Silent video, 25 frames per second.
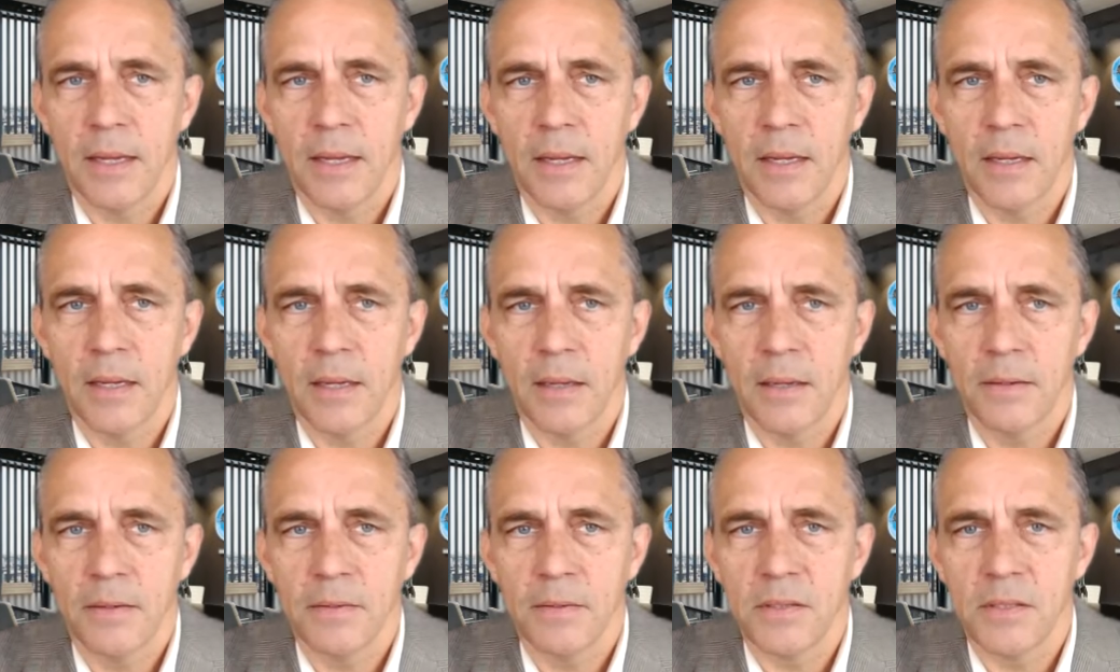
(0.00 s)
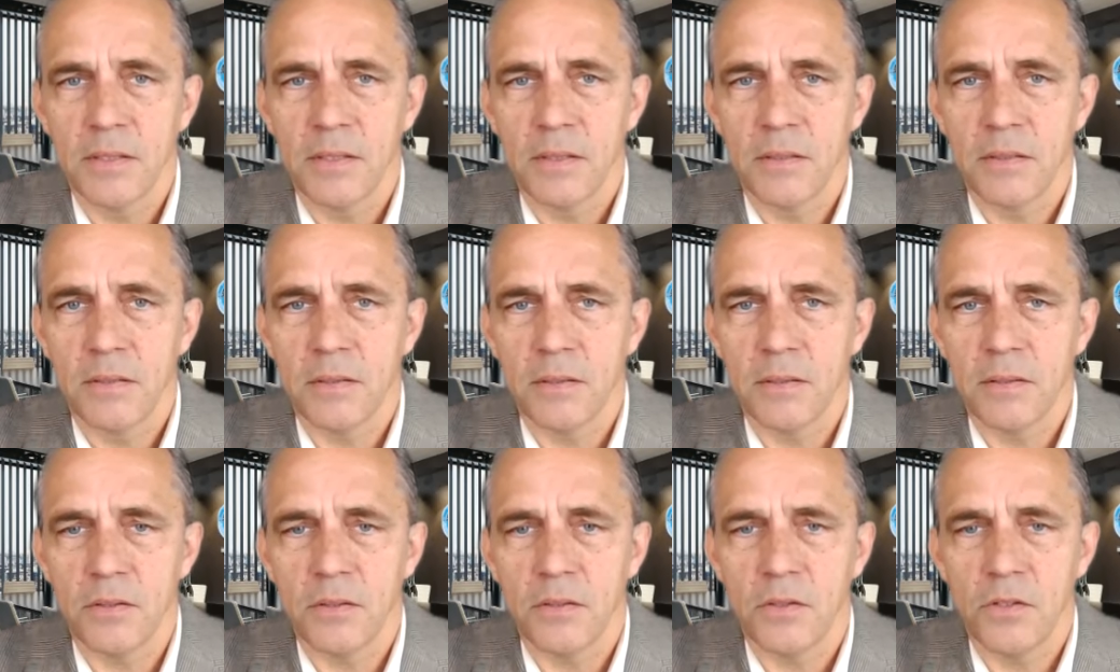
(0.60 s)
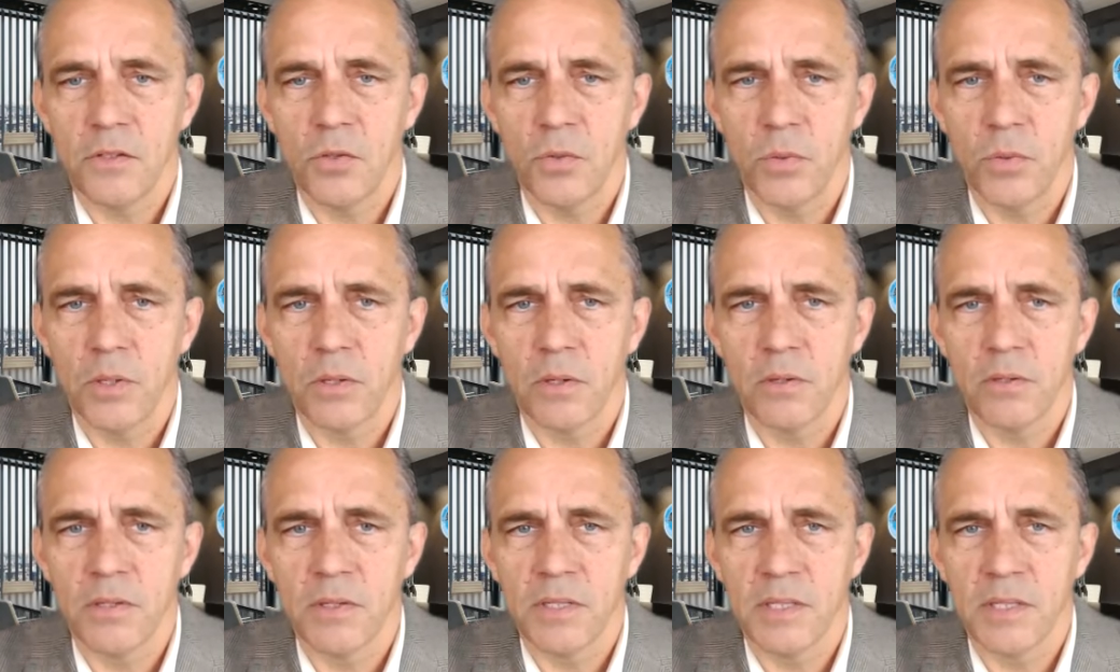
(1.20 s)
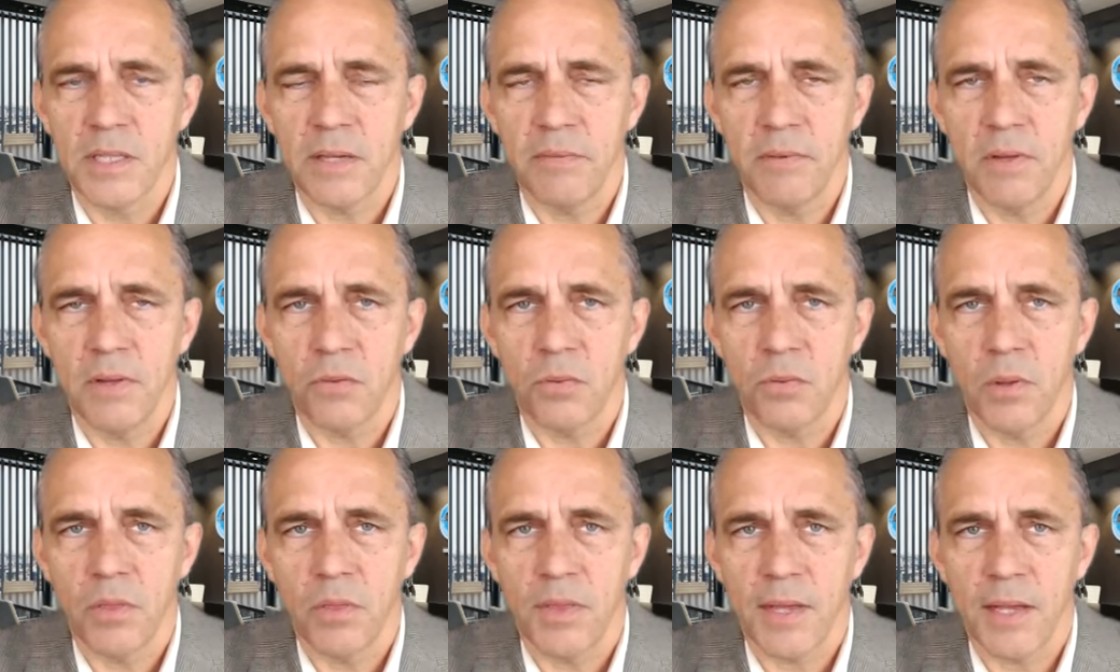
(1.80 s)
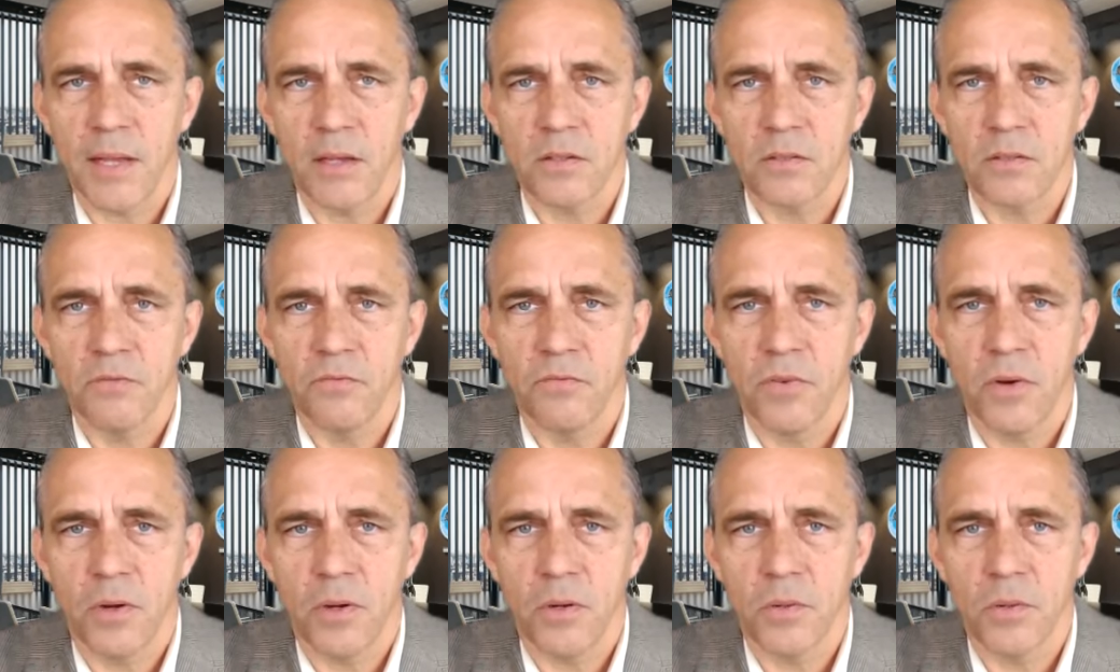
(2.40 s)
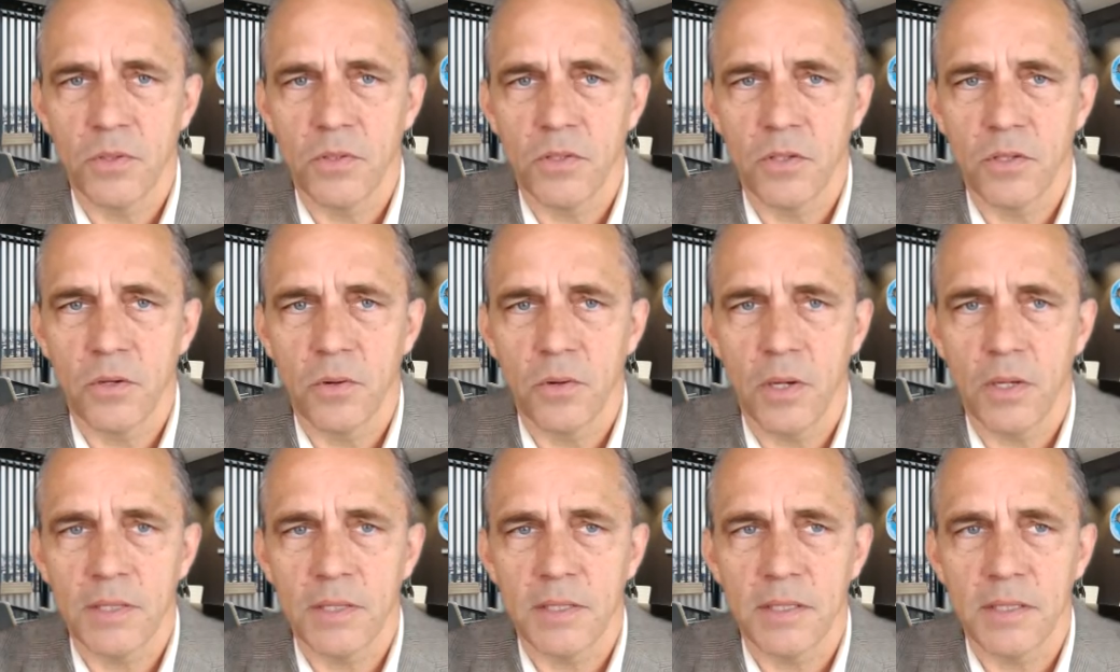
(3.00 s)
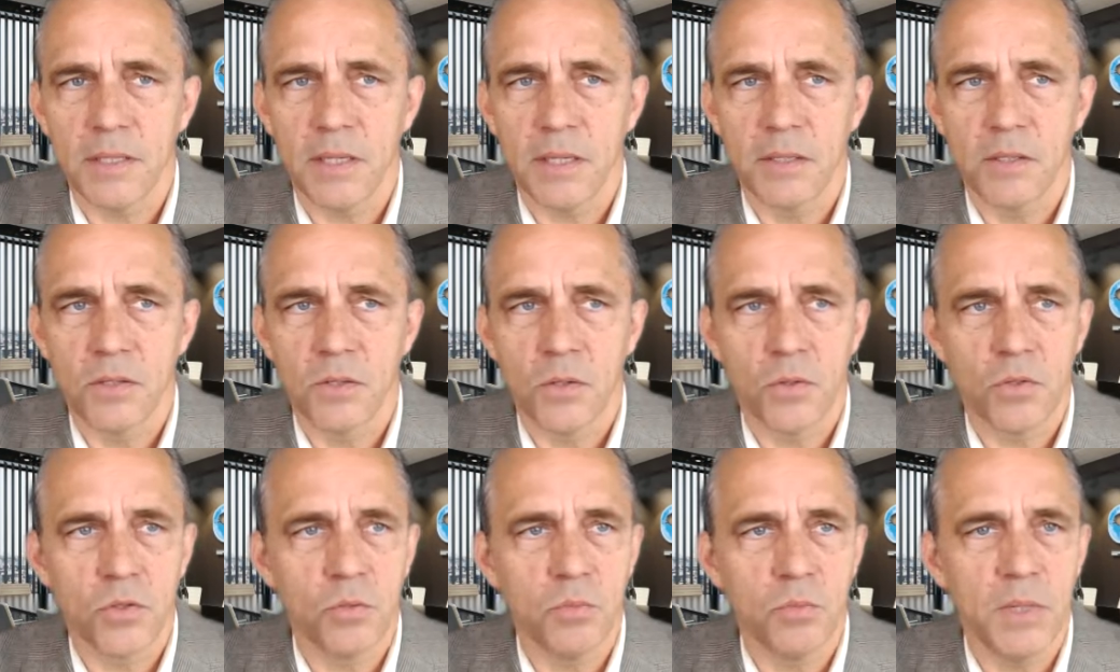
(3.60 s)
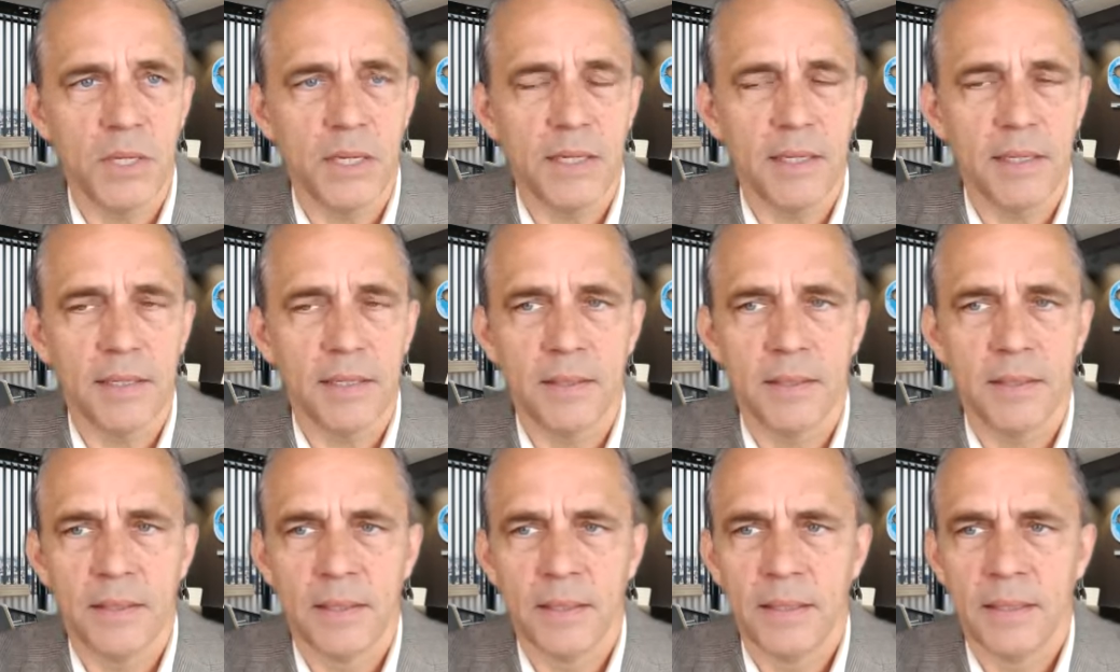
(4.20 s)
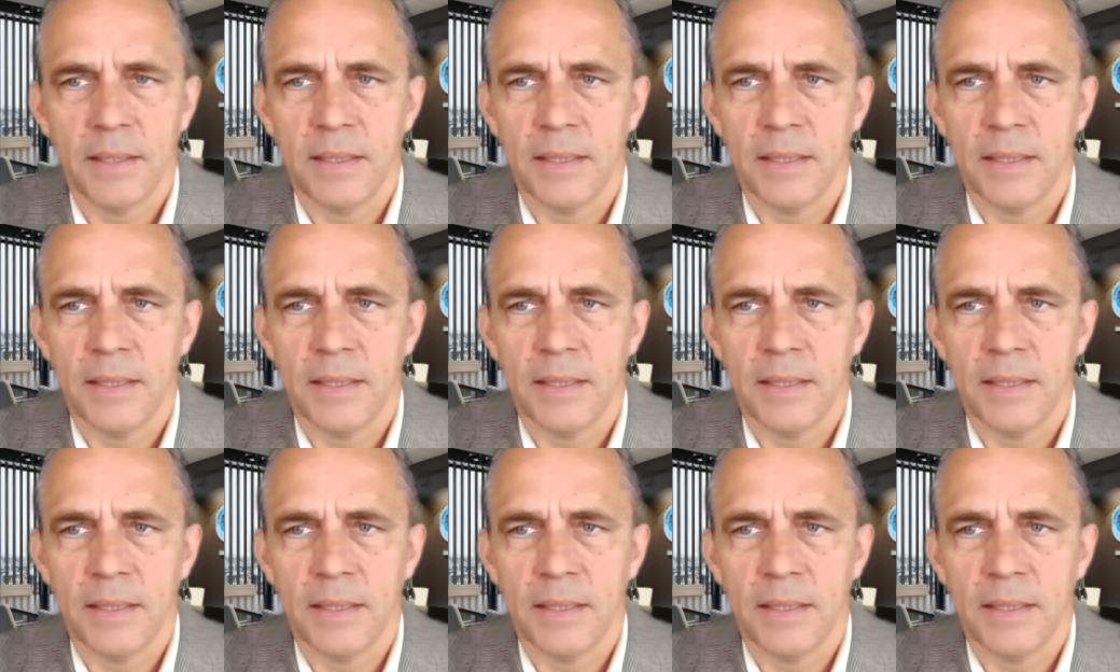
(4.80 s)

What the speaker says: 273,000 followers across on social media.